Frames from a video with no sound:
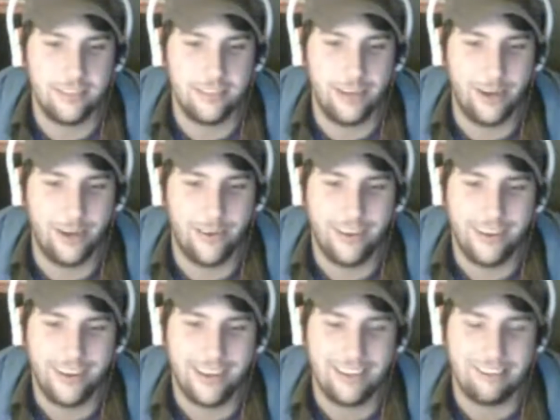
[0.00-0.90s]
I
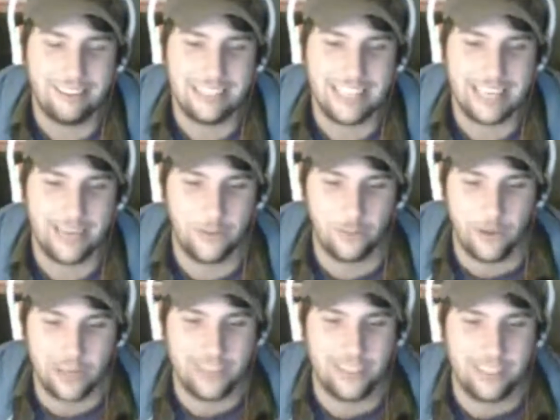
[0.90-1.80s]
was like,
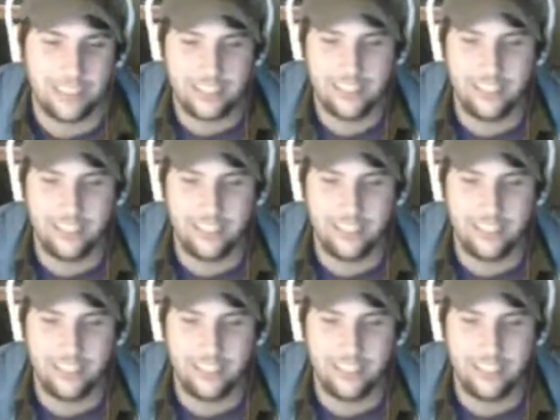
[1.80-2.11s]
where's